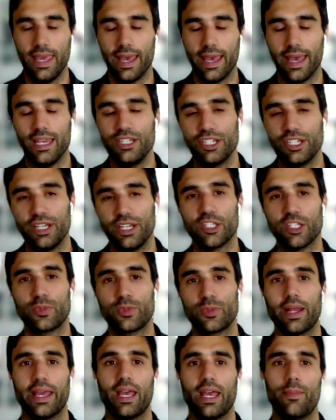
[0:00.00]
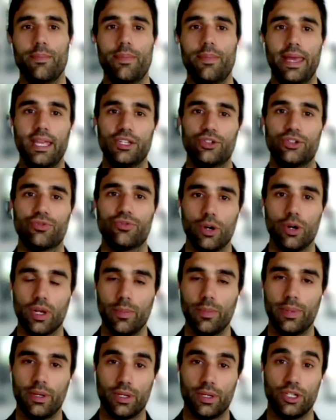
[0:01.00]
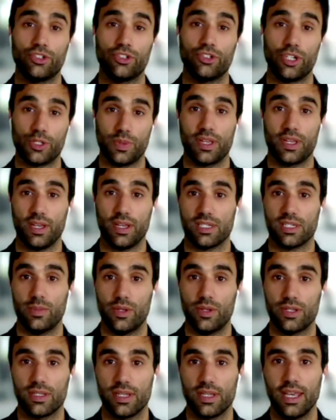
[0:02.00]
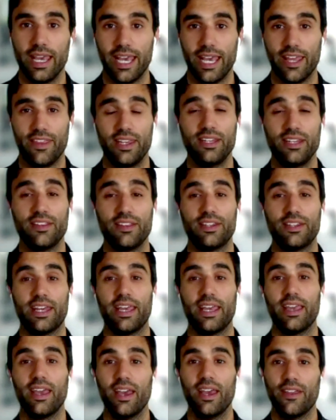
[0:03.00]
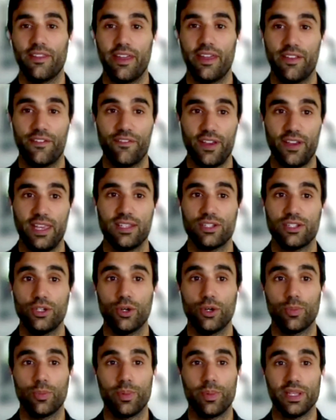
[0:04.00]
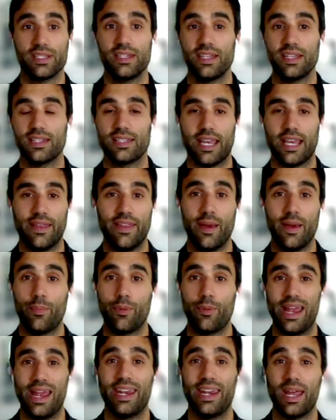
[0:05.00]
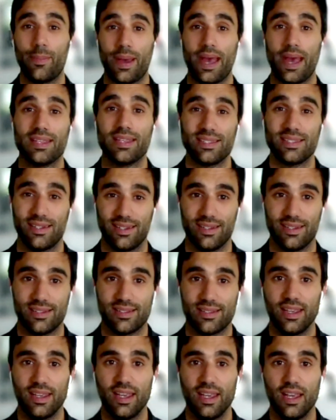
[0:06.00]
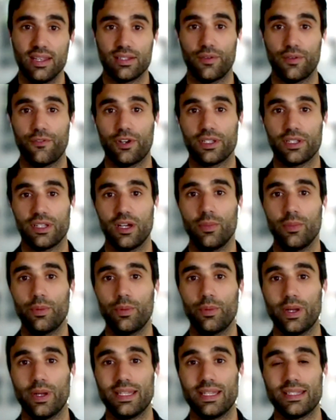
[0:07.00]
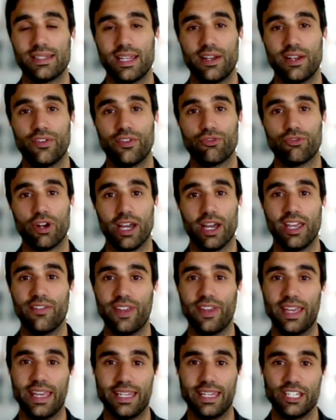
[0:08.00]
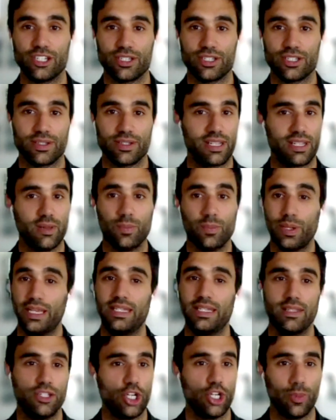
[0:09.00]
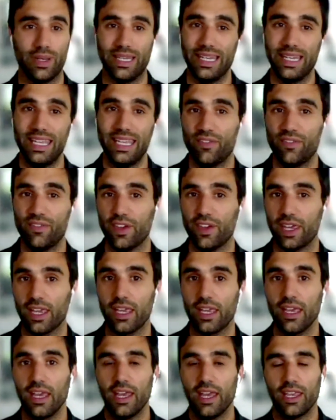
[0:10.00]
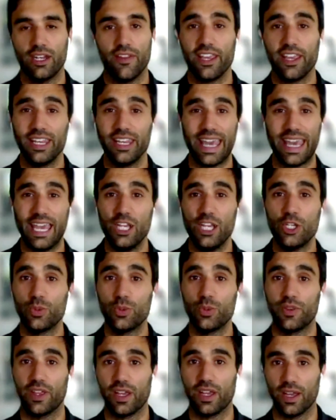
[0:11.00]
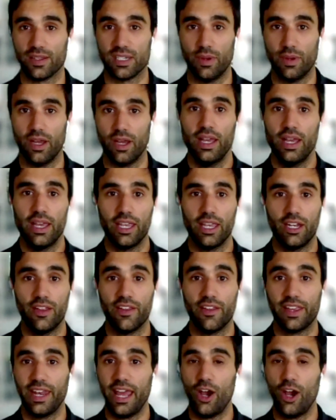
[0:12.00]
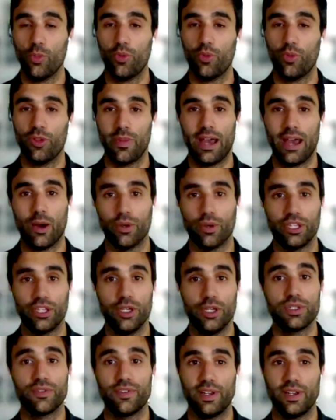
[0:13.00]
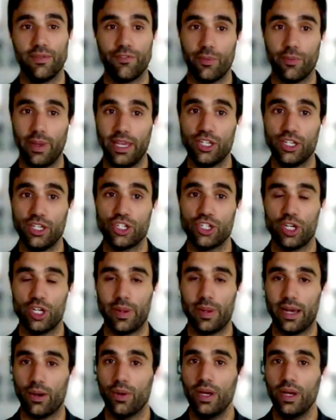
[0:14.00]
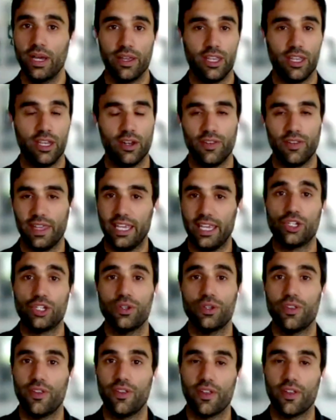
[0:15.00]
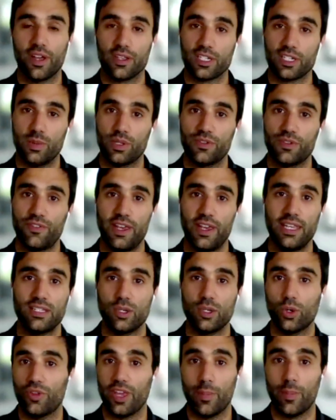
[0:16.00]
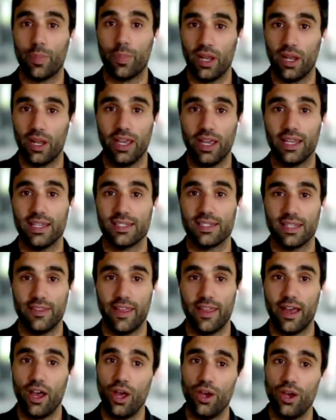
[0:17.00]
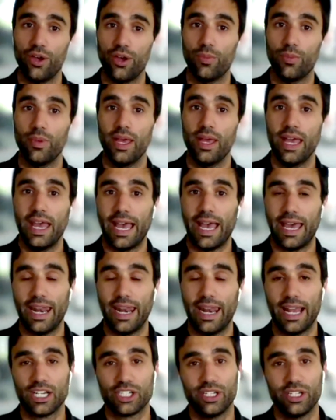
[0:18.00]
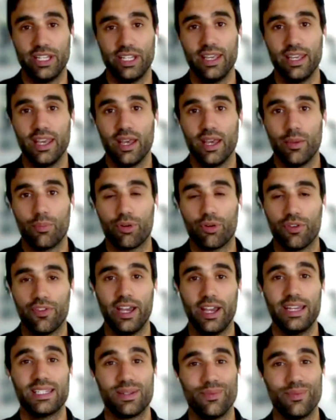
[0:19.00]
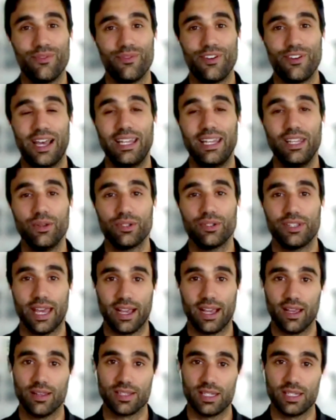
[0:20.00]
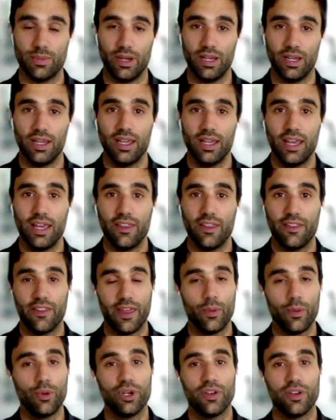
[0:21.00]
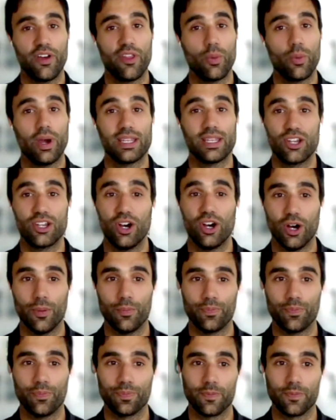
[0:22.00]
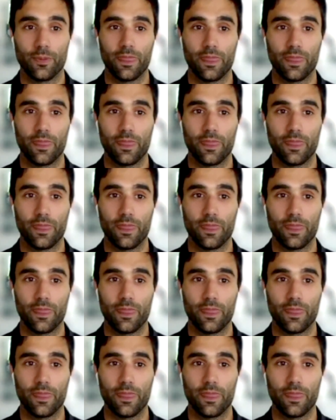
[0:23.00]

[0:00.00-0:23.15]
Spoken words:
Yeah, engineers play a major role in building trust with customers. At the end of the day, they're the face to your business and they're brand ambassadors. So, for example, instead of arriving and just completing the job and leaving, they can engage with the customer. They can help them out with useful information about, the issue that the customer is facing or the appliance in their home, and actually provide some value to that customer that they wouldn't have otherwise got.